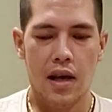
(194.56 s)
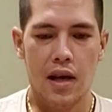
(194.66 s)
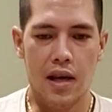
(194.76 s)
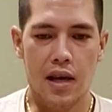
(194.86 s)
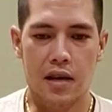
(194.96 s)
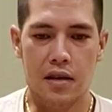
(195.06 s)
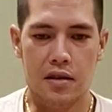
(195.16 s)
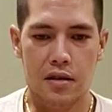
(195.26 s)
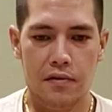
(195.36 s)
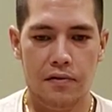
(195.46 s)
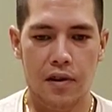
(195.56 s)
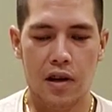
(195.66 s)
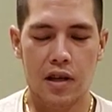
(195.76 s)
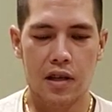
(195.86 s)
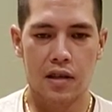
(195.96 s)
is
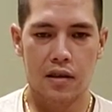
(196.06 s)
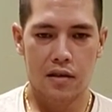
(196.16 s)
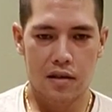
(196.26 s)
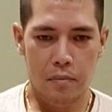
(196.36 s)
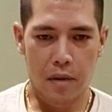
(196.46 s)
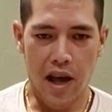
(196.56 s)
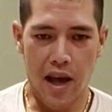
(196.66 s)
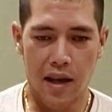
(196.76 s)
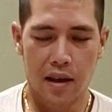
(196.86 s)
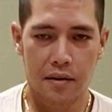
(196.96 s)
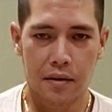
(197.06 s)
front to back.